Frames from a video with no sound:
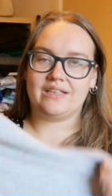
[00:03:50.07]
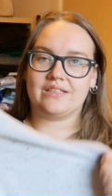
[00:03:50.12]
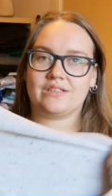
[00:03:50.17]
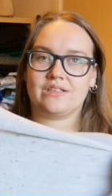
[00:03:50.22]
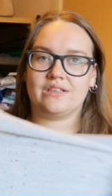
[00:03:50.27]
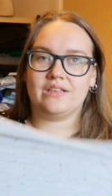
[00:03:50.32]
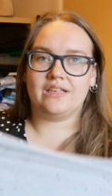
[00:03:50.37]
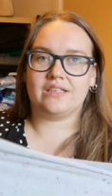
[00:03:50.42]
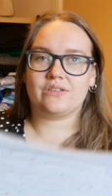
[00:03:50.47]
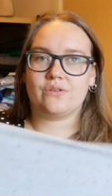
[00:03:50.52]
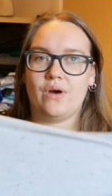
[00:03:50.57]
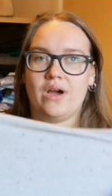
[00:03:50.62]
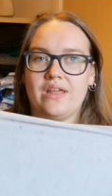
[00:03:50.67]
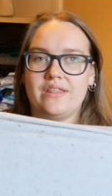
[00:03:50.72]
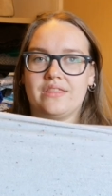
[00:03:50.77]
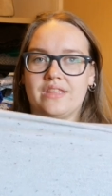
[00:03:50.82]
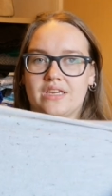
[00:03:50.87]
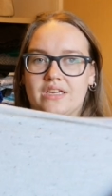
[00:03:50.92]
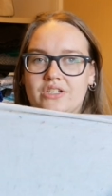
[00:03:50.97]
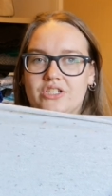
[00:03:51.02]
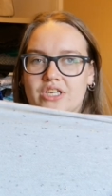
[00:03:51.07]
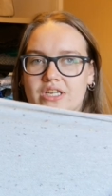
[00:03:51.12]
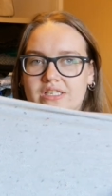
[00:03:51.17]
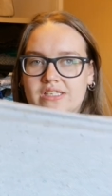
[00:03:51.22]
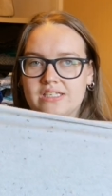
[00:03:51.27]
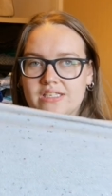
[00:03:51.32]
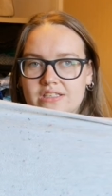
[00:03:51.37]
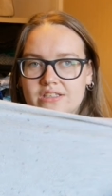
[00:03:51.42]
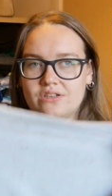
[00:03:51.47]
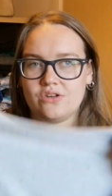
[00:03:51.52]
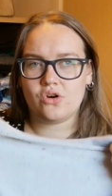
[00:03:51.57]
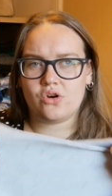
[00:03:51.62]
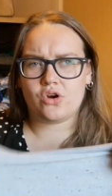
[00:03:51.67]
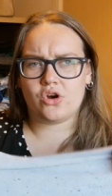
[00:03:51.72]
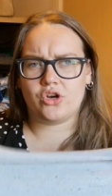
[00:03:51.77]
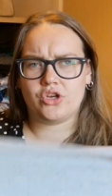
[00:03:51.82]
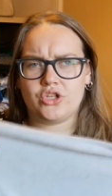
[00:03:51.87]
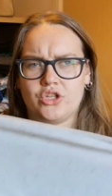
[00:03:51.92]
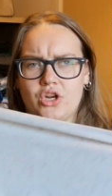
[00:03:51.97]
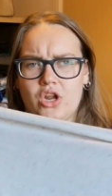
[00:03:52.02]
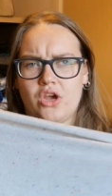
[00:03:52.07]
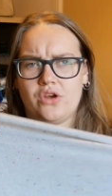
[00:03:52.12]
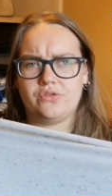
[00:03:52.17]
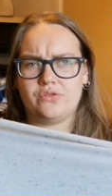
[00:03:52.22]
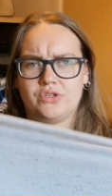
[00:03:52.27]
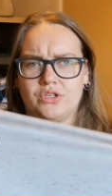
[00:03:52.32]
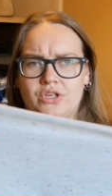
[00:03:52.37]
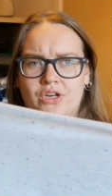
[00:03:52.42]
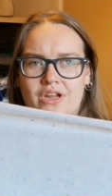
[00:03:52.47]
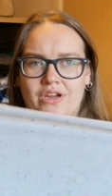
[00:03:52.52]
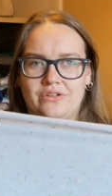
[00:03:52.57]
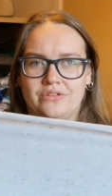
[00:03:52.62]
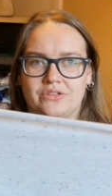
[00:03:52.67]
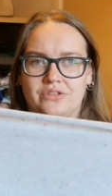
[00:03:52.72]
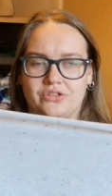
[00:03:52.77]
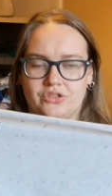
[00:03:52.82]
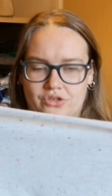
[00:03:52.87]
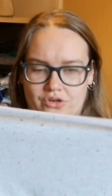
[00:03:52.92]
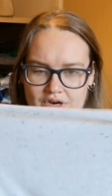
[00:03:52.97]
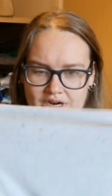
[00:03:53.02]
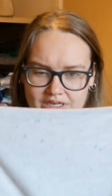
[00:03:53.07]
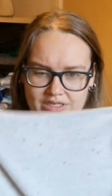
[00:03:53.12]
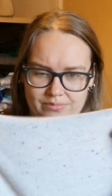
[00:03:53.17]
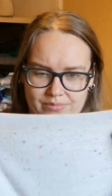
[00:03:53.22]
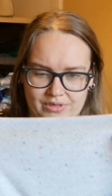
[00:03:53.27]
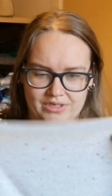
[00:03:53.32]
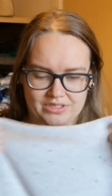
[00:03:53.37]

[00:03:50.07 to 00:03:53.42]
it's quite a thick jersey. It's not got loads and loads of stretch,